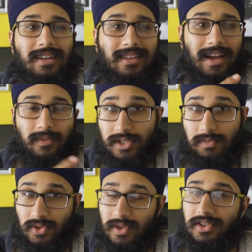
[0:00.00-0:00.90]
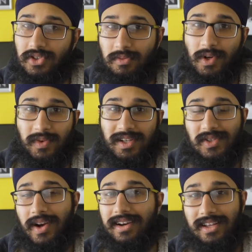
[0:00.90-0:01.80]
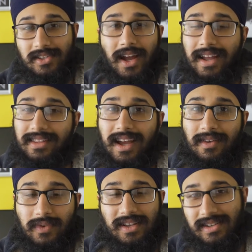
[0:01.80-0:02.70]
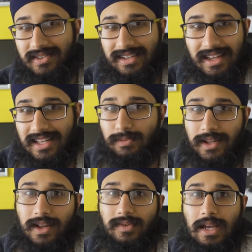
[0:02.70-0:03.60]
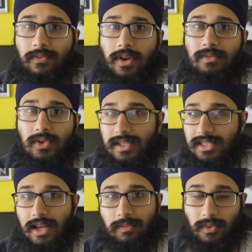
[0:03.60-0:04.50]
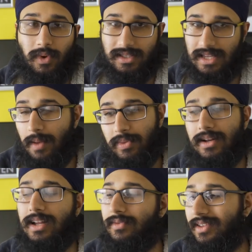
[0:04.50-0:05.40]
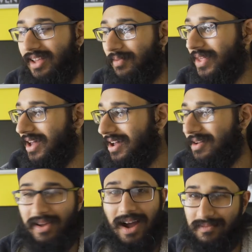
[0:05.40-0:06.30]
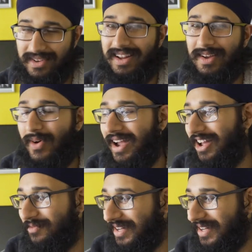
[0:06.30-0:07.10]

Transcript: that was between the two movies. So I already had that fixed. I was like, yeah, that's plenty of time for him to accept what's happened and everything. But I'm getting way ahead of